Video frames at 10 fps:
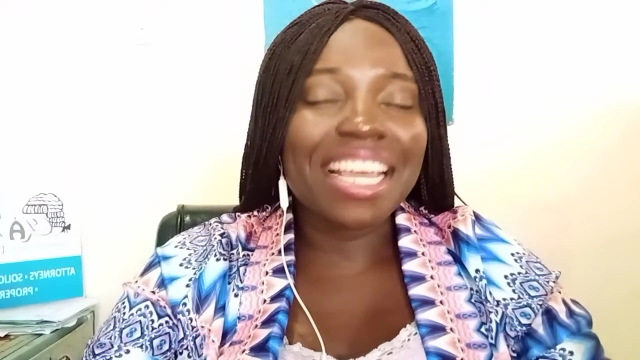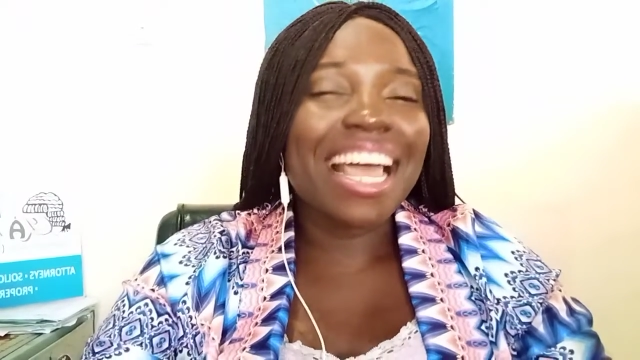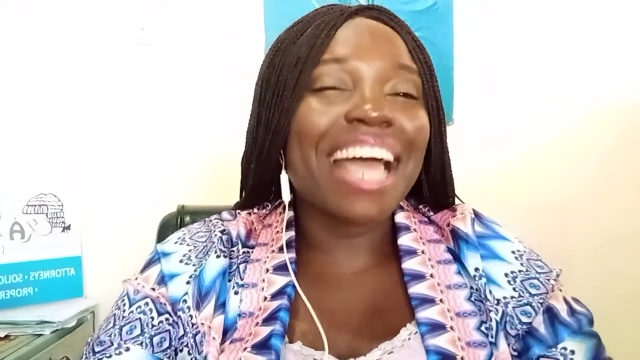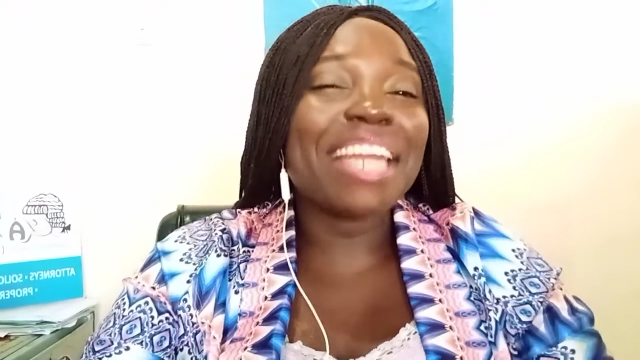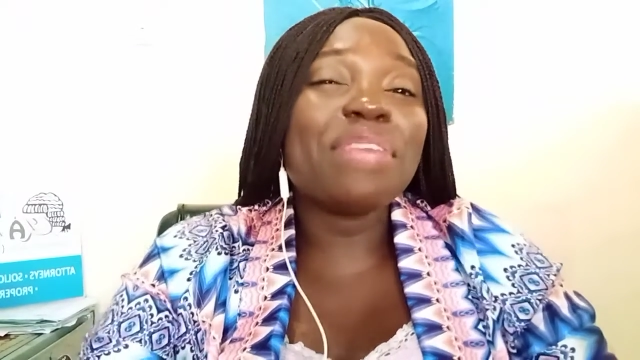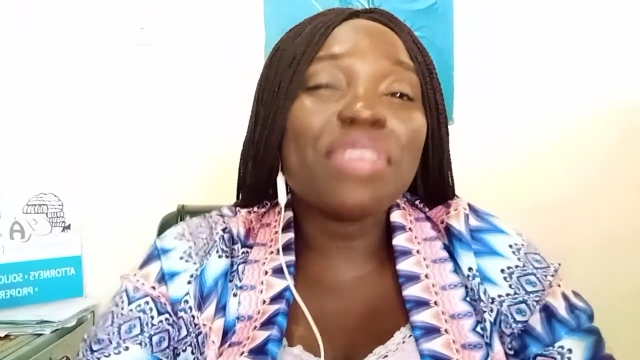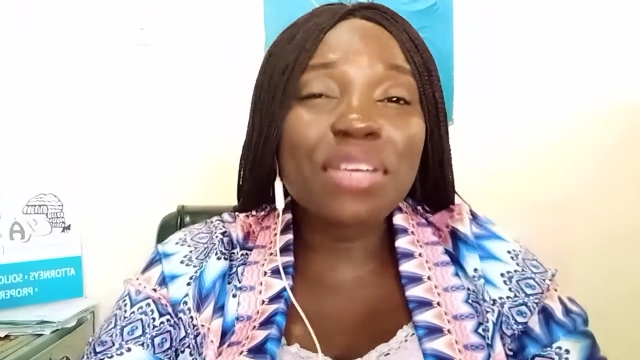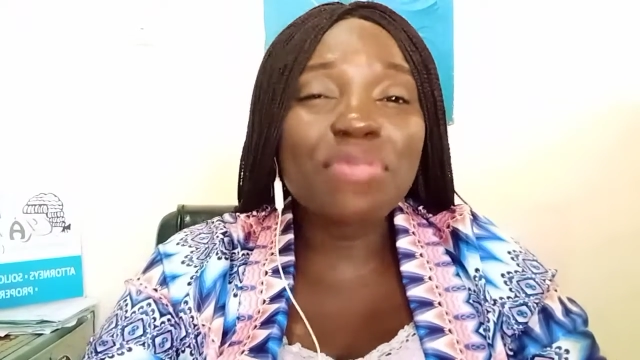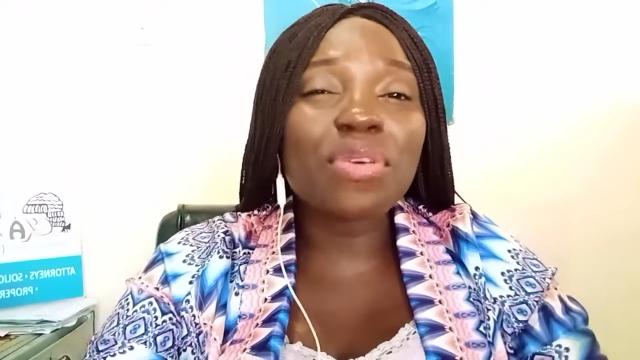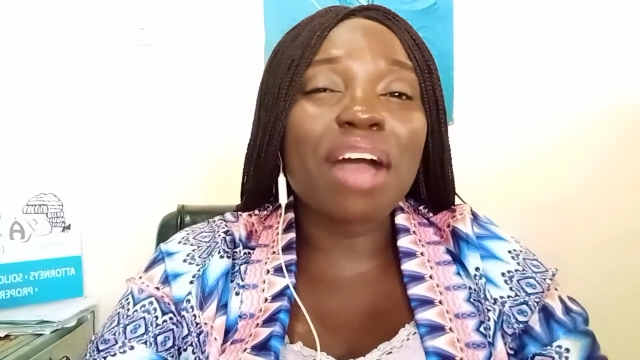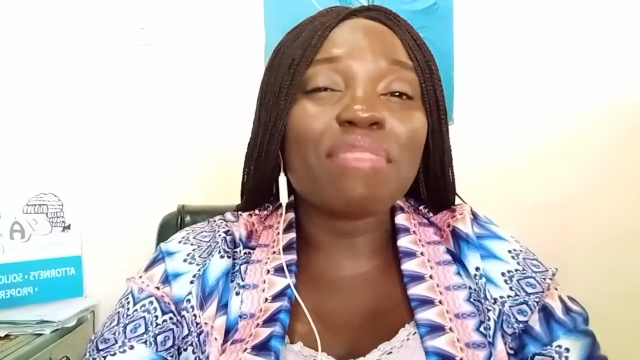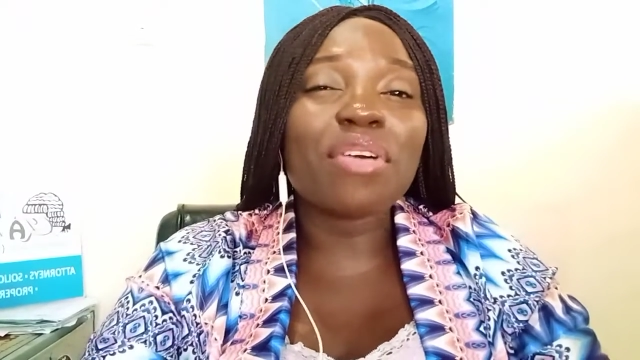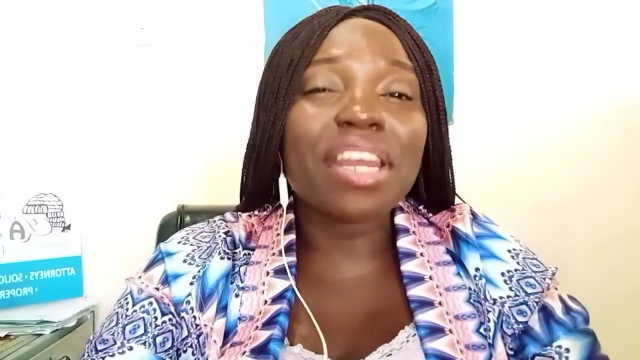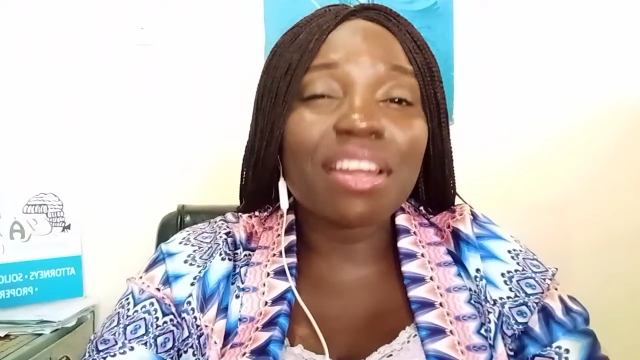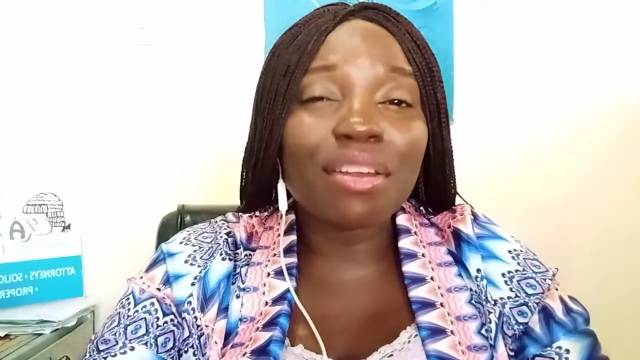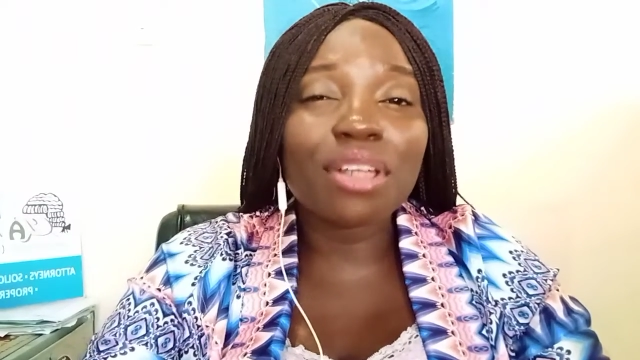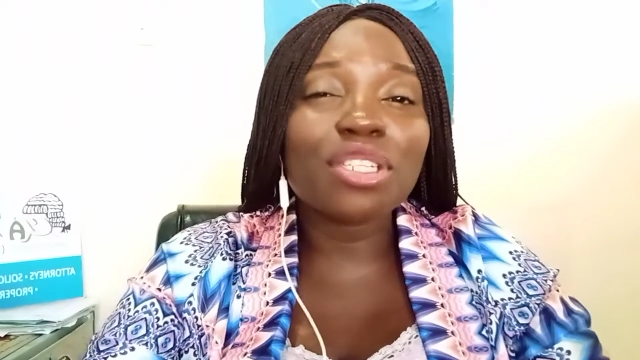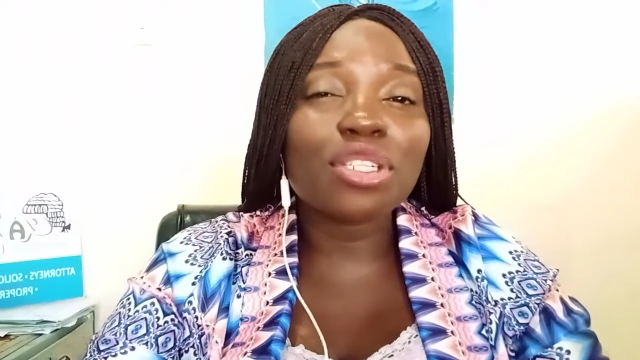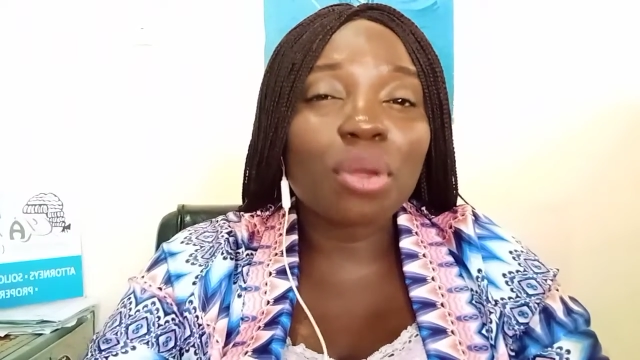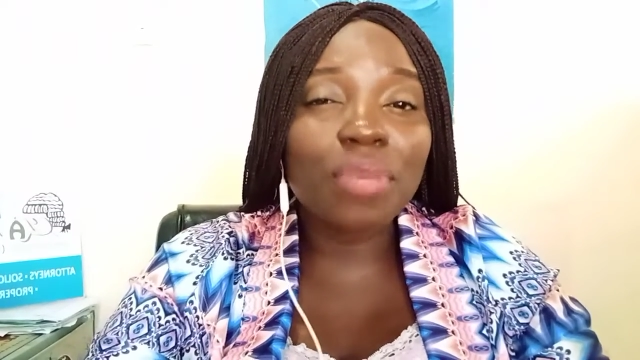And even if you have already launched
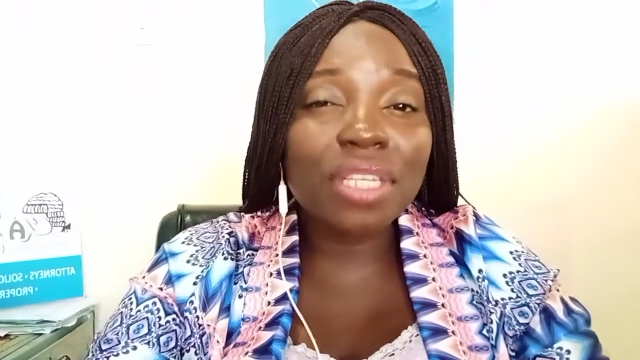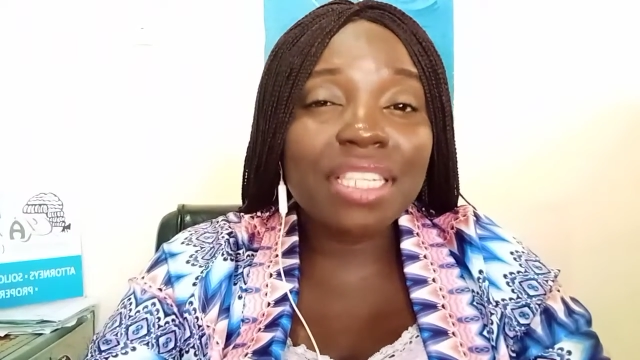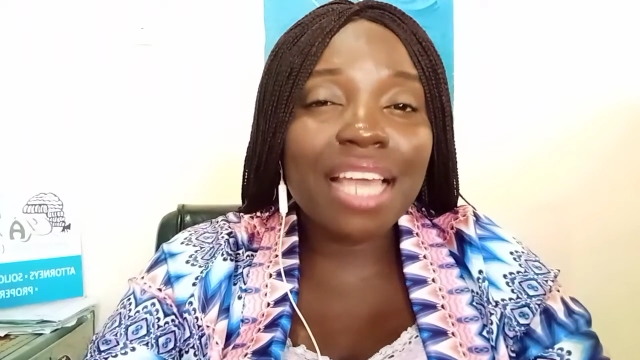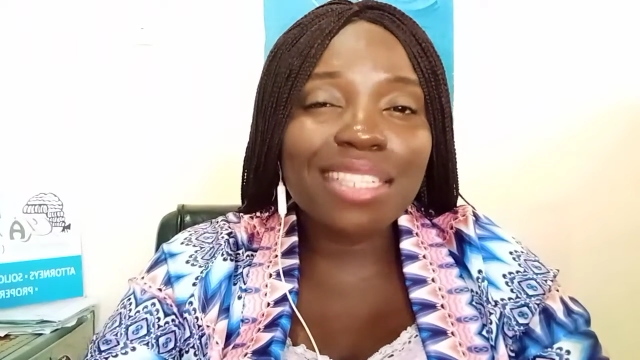your business,